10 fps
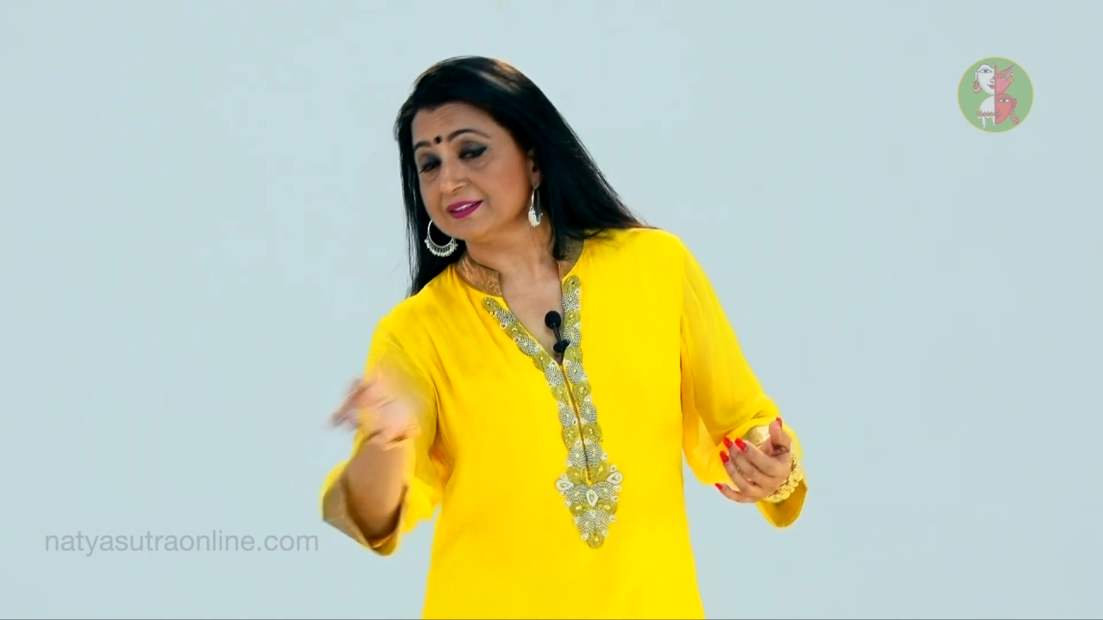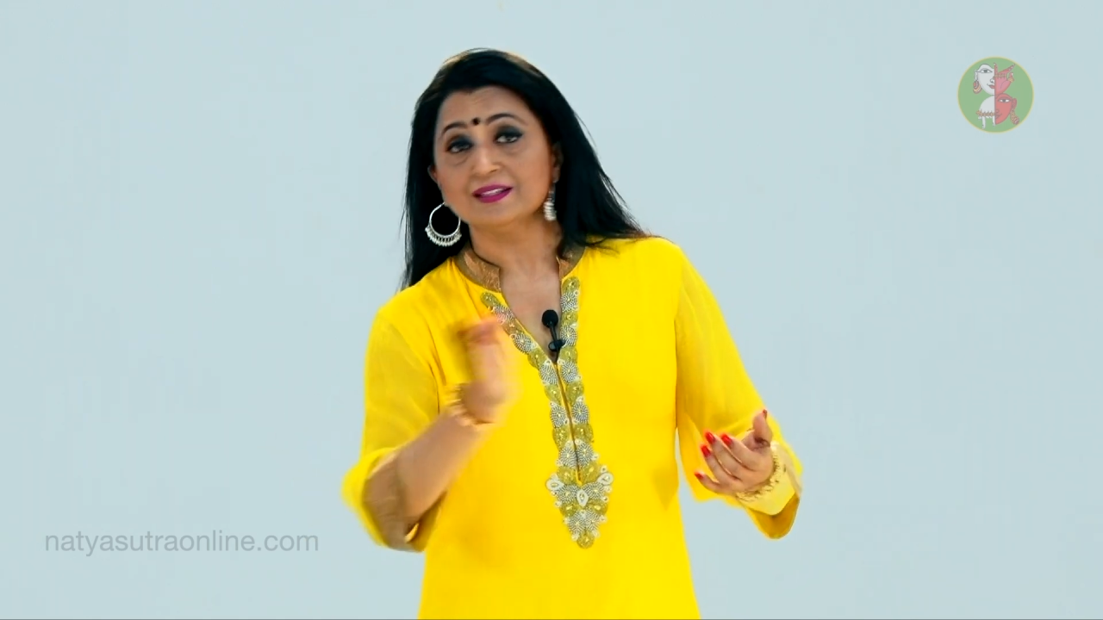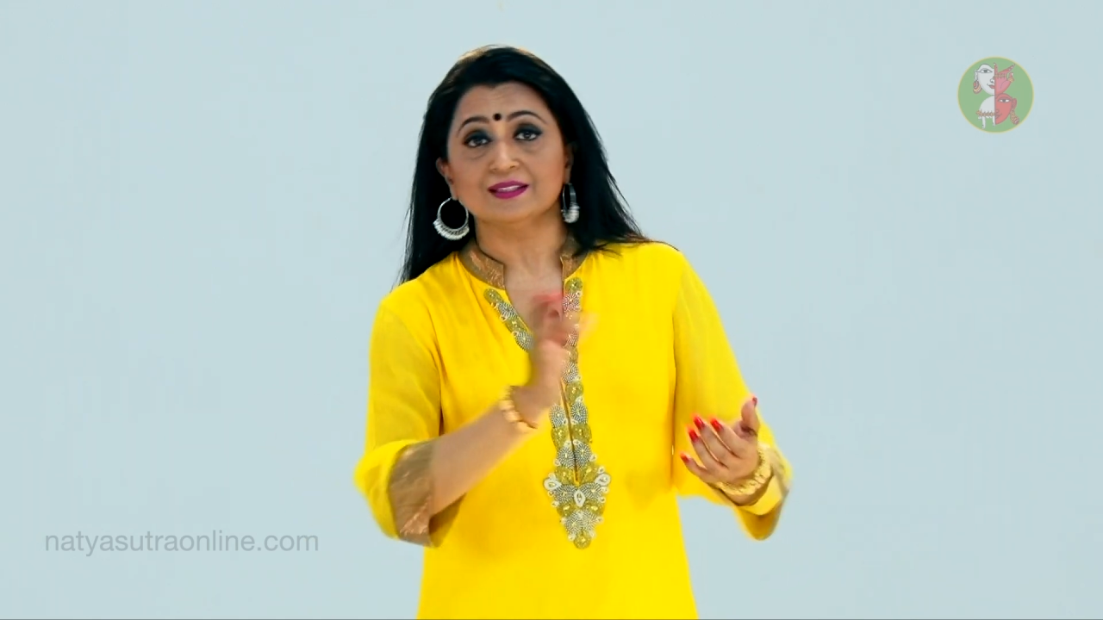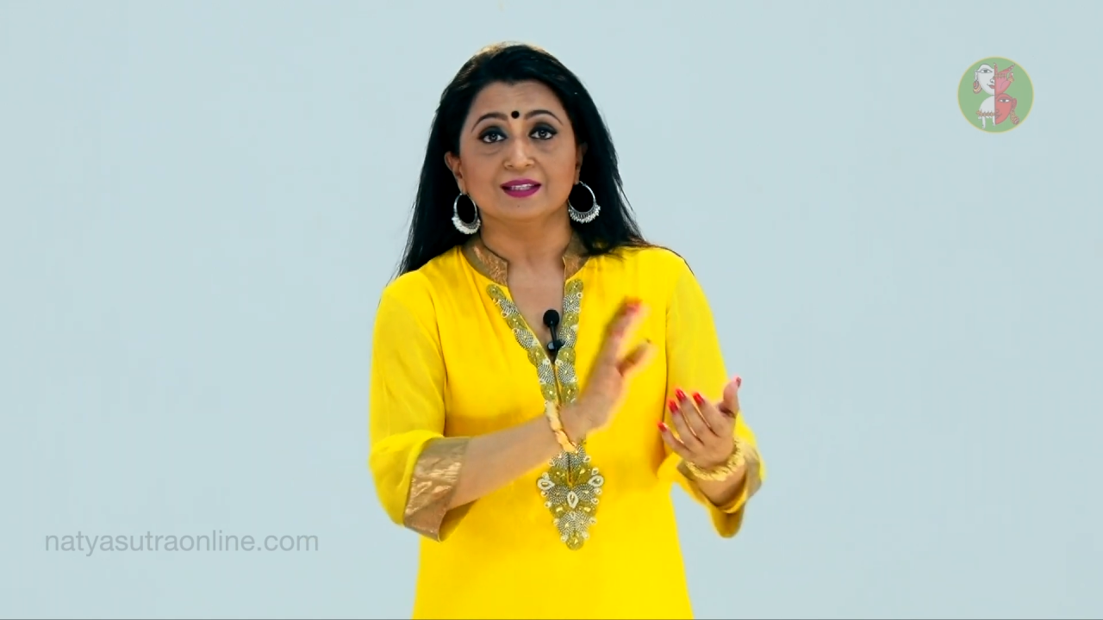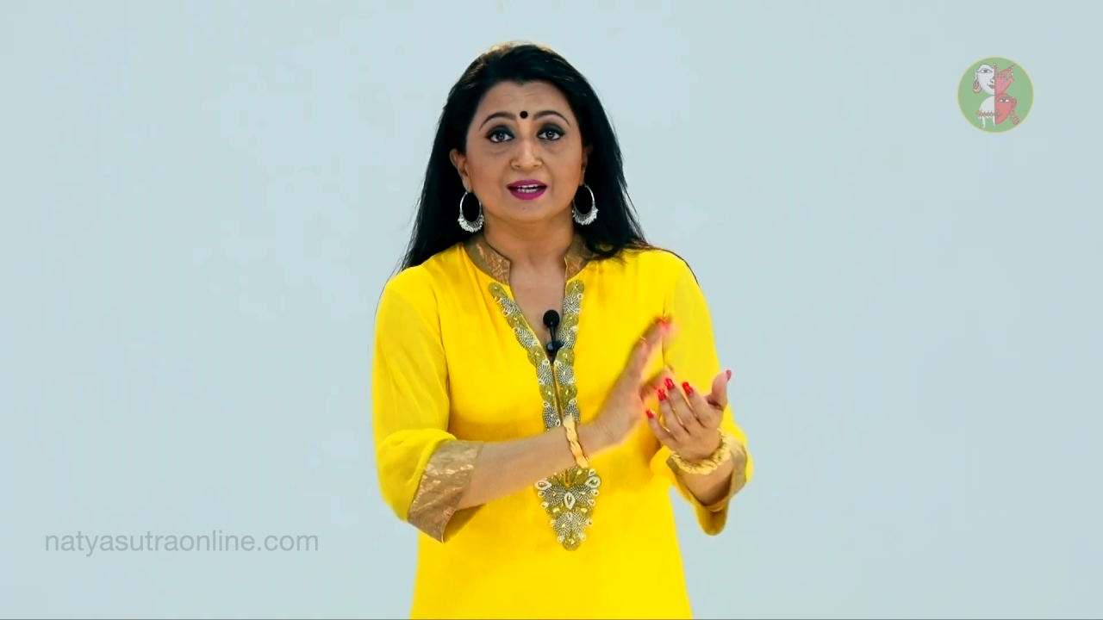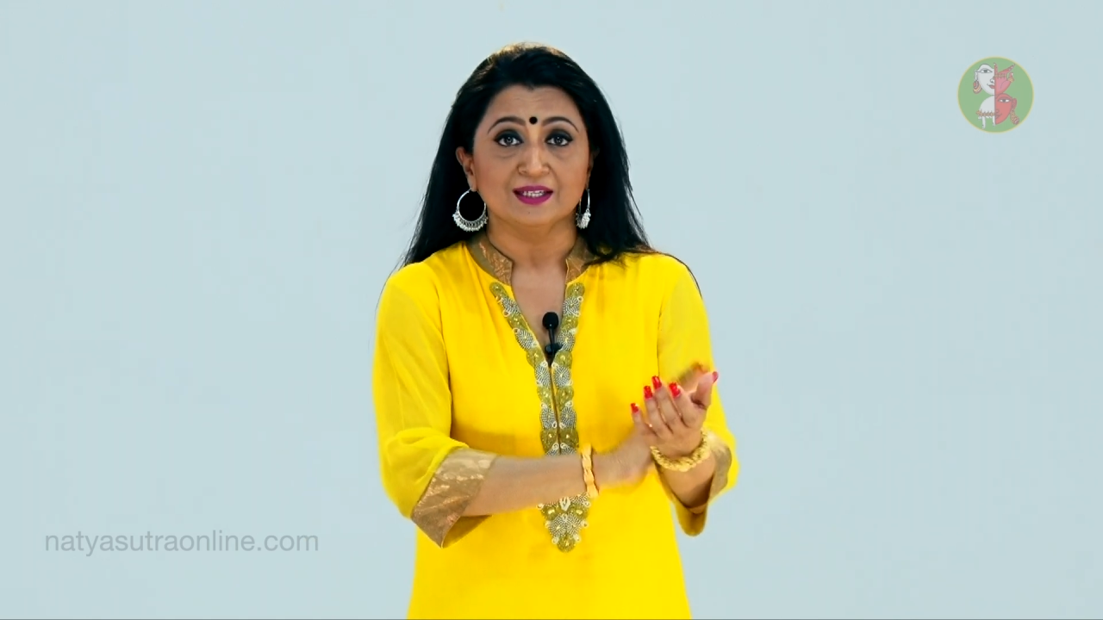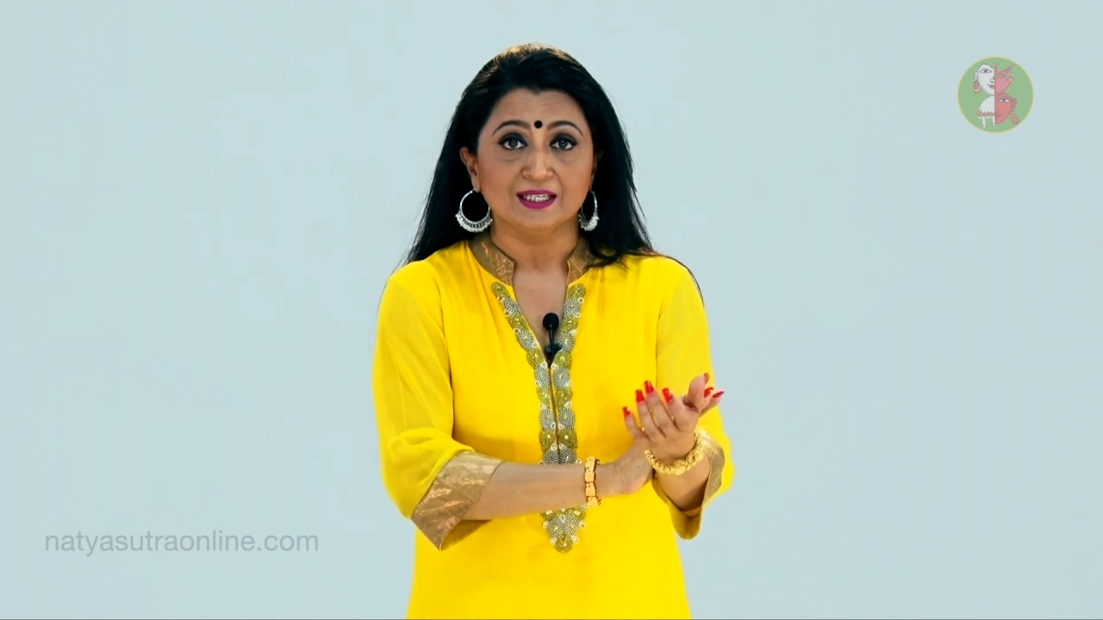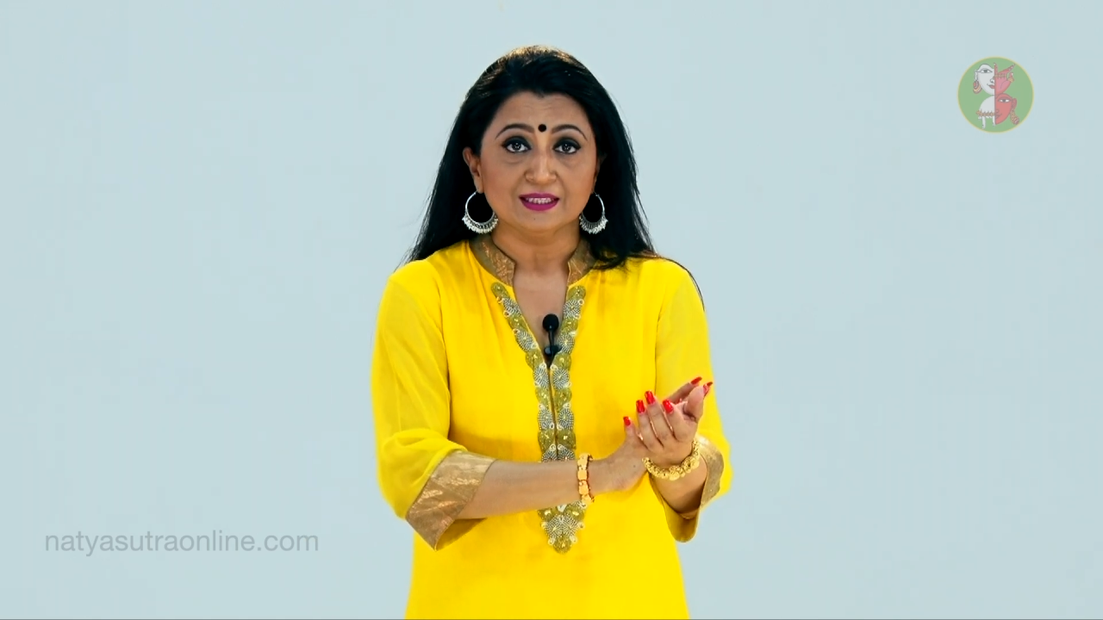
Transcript: dir dani